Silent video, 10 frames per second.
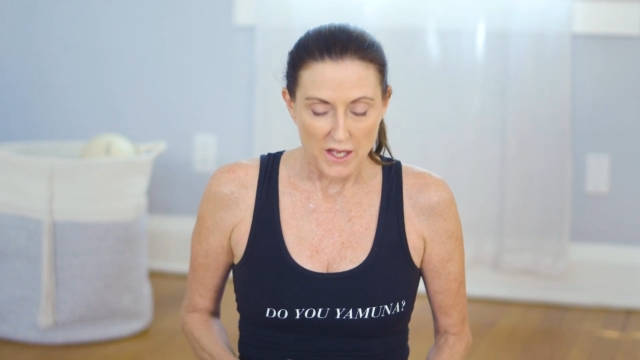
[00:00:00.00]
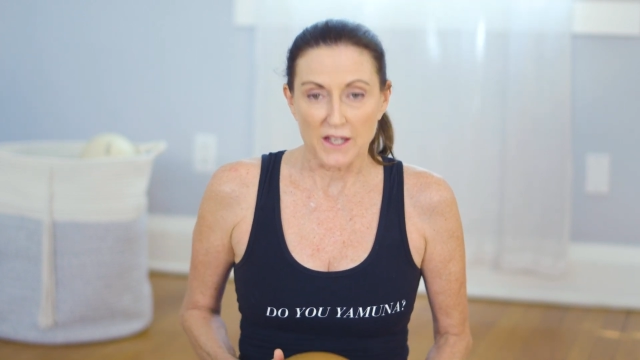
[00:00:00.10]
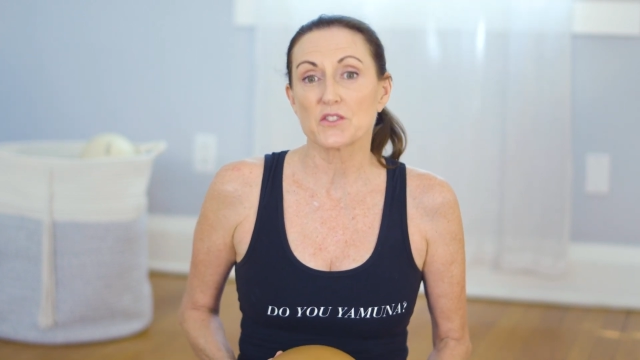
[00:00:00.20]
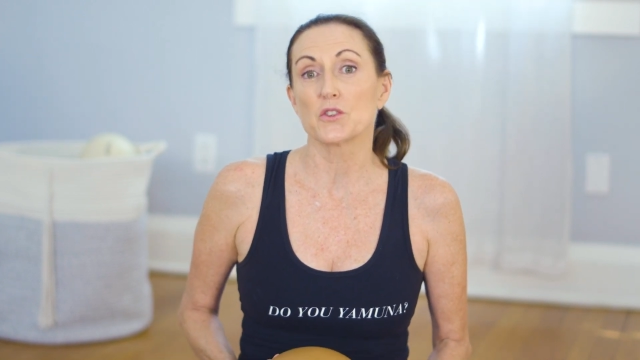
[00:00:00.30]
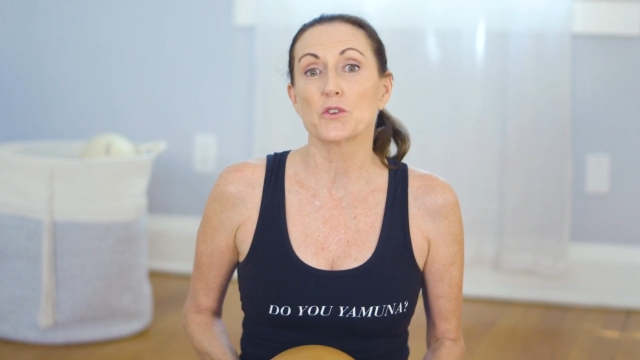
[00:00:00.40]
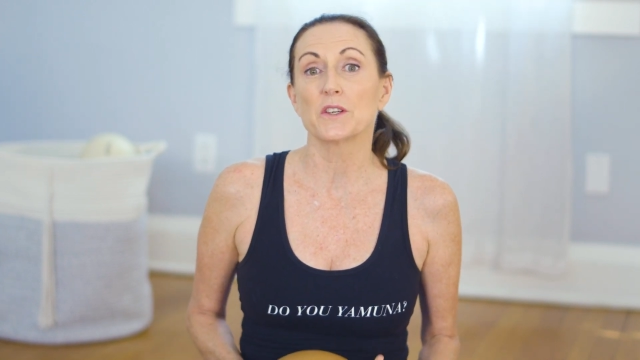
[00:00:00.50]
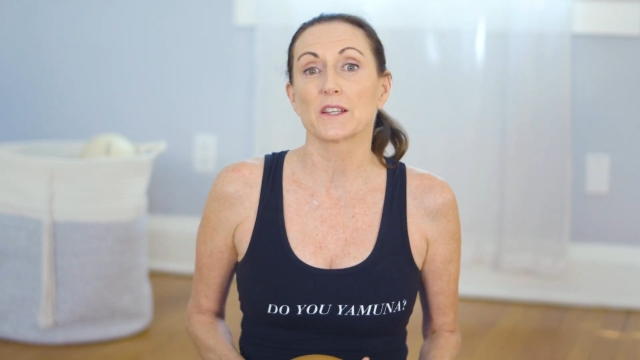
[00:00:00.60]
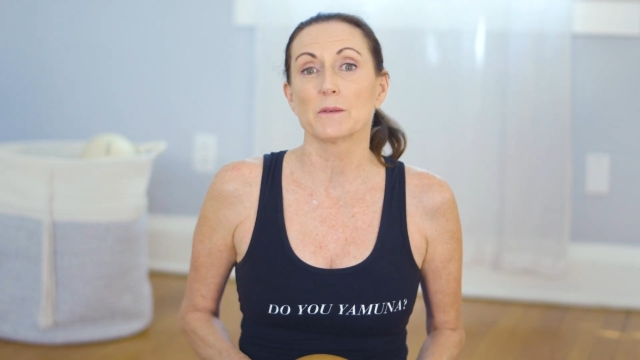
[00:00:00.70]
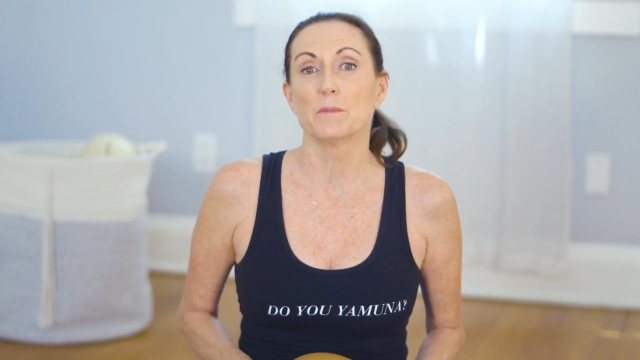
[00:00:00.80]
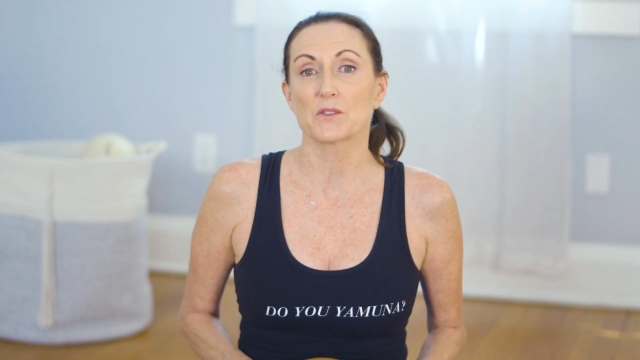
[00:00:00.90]
and so you can
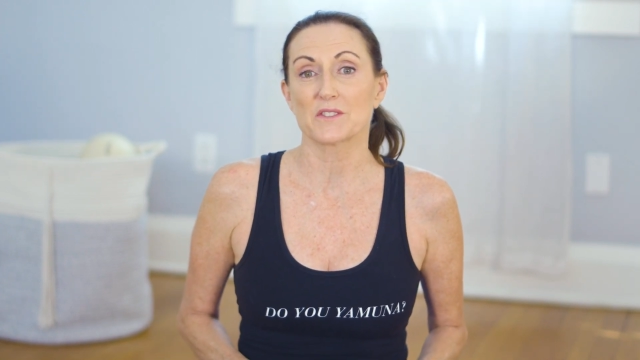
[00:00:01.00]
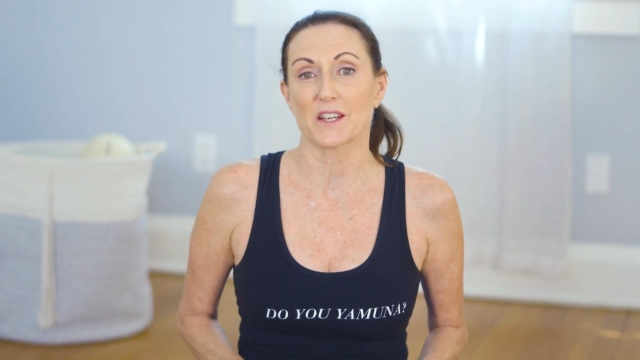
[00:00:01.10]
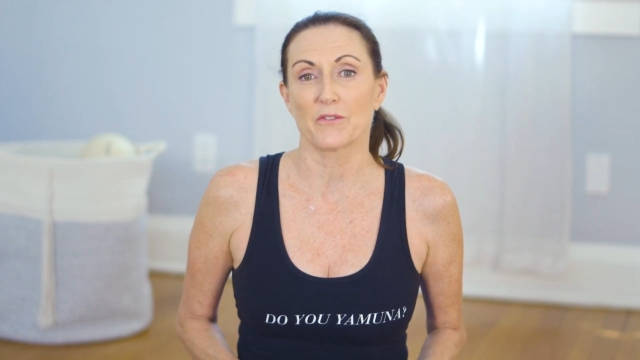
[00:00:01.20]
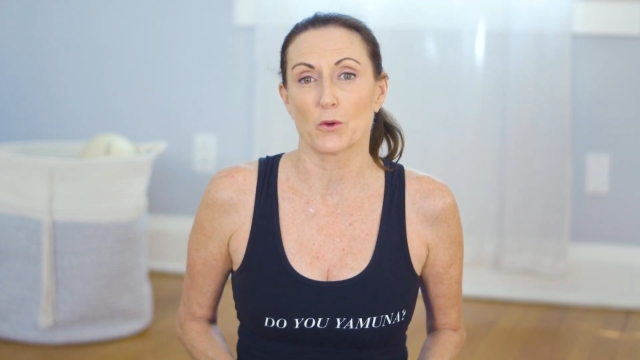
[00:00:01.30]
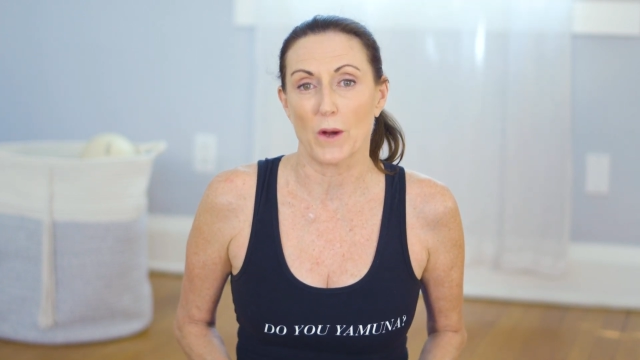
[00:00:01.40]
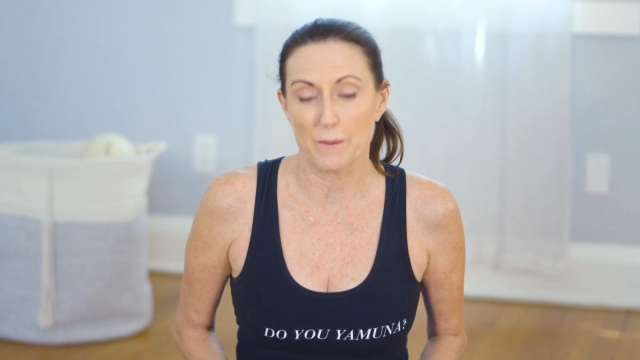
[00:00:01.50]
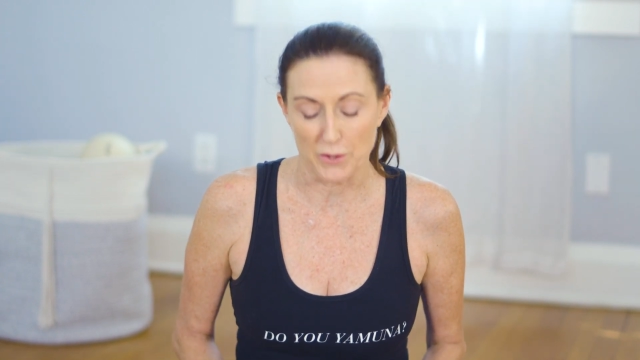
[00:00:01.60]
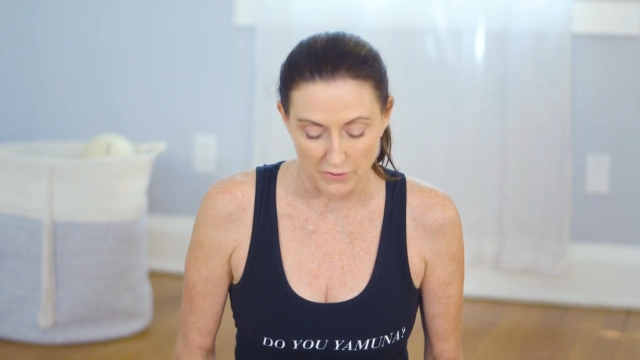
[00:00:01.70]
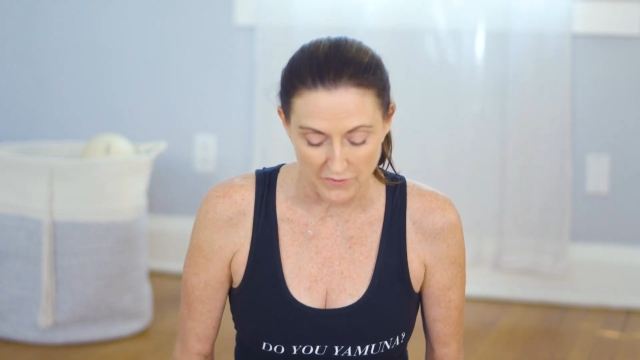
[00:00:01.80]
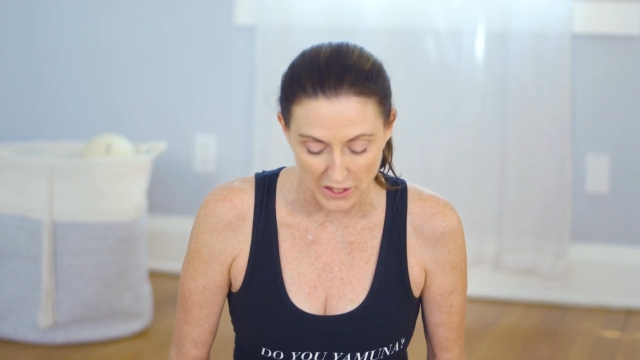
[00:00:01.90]
get the most out of your
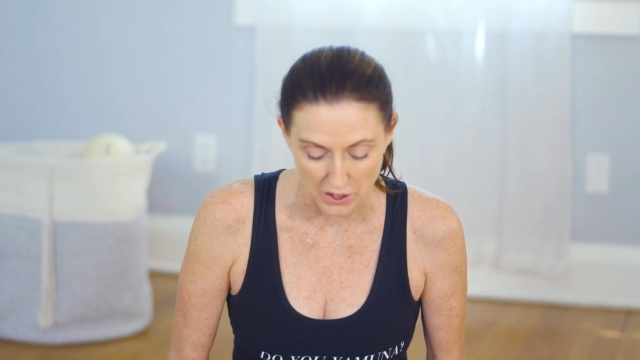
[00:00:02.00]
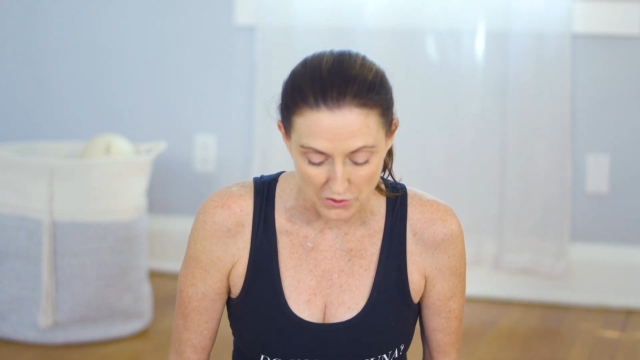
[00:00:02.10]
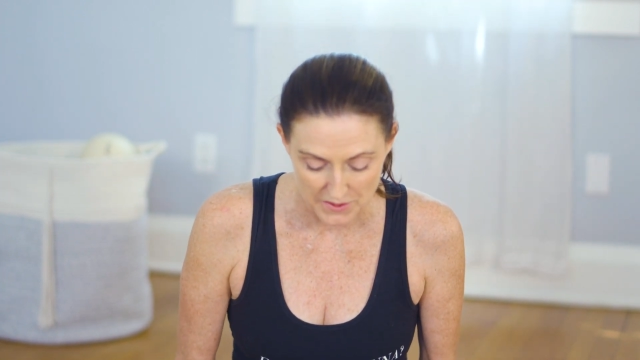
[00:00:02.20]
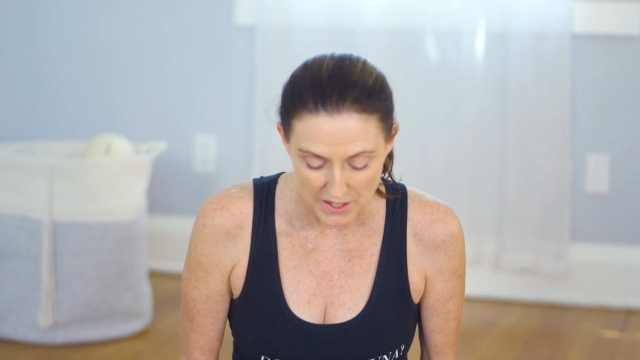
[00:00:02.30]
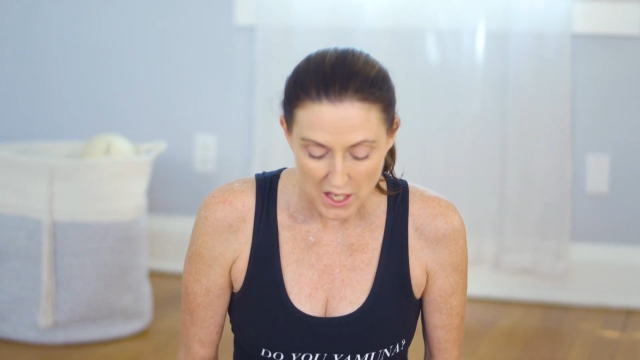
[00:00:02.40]
YBR videos.